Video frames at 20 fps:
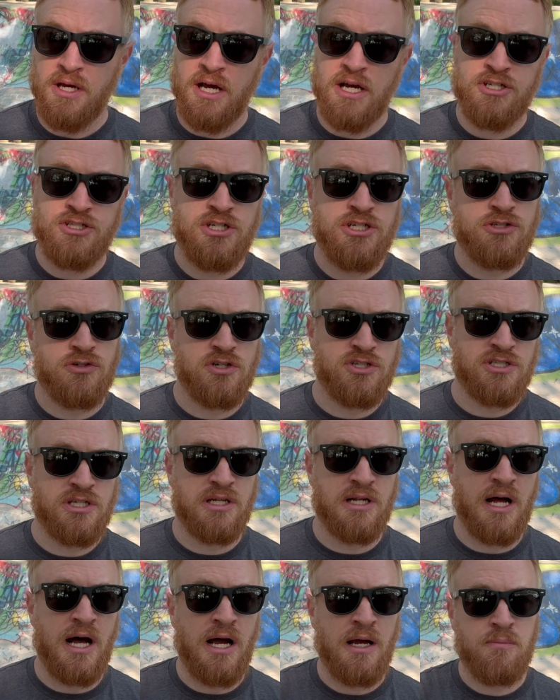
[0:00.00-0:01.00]
And she trusts
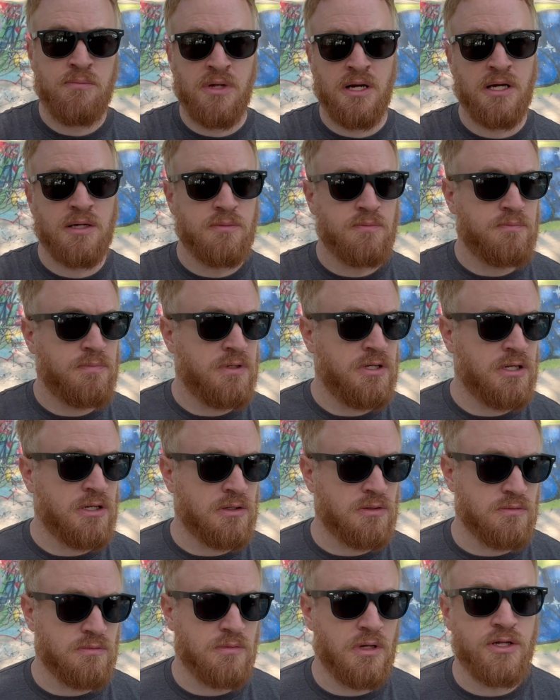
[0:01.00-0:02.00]
that I'm not
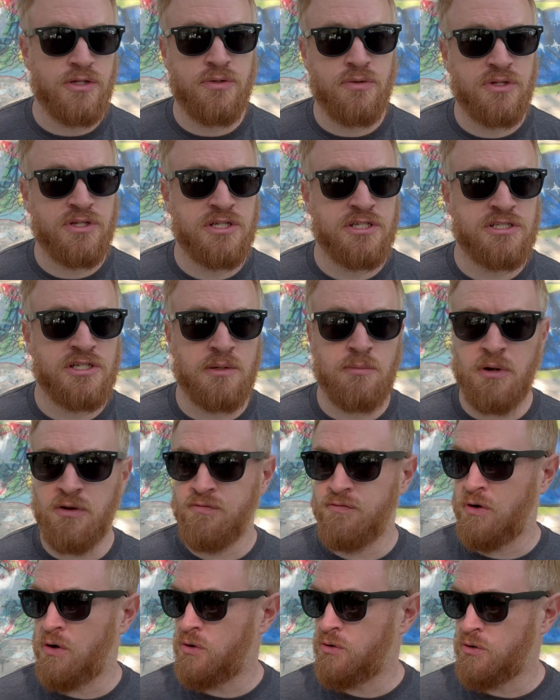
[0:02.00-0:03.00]
doing things on my
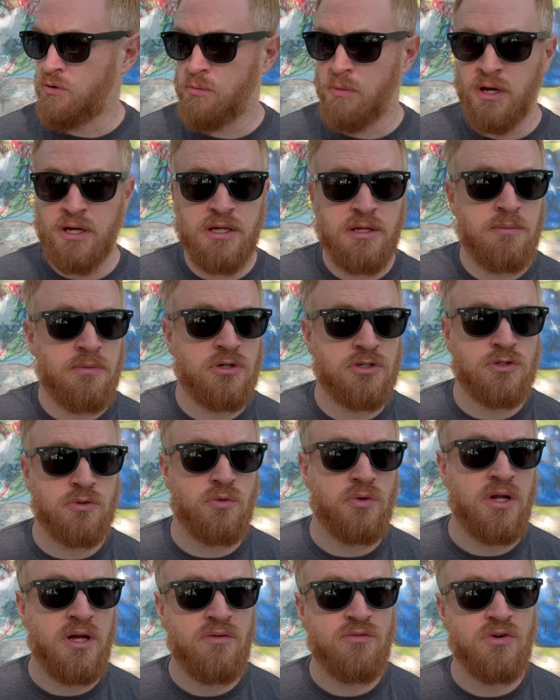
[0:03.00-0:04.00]
phone or my email or
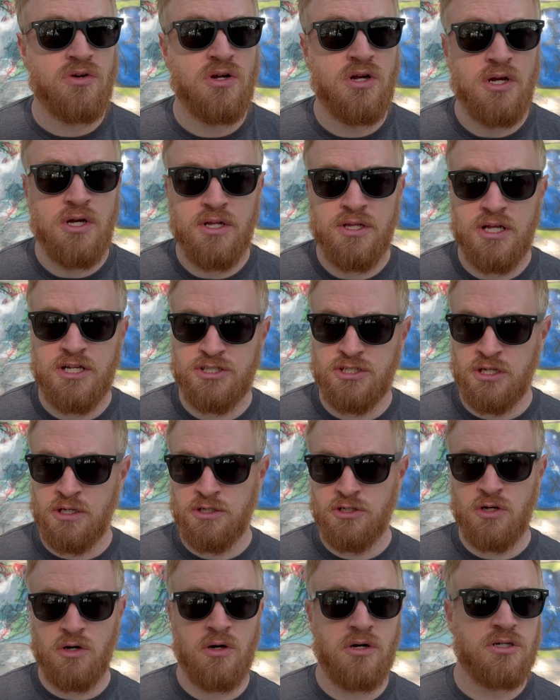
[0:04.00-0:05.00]
whatever that's going
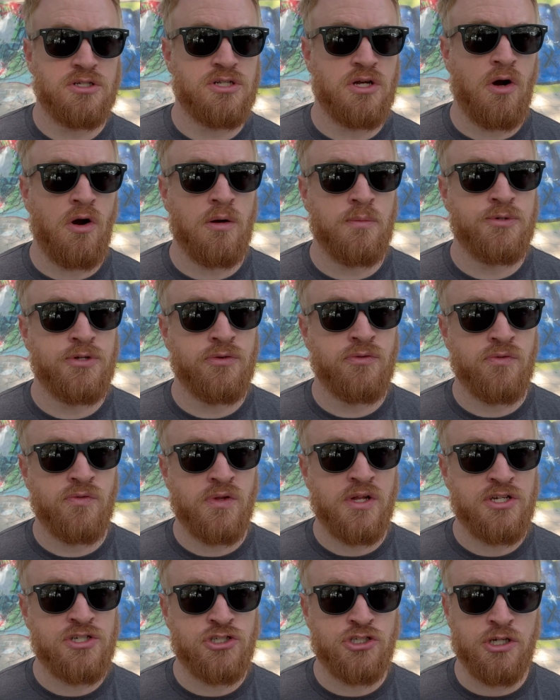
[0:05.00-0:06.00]
to cause harm to the
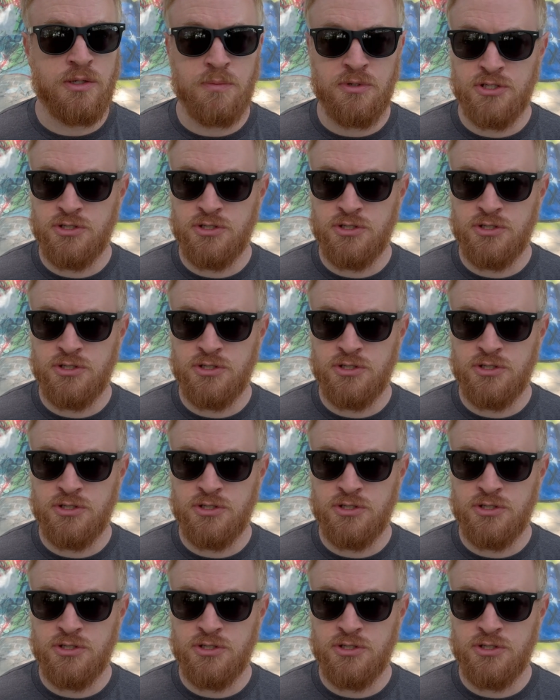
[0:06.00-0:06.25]
relationship.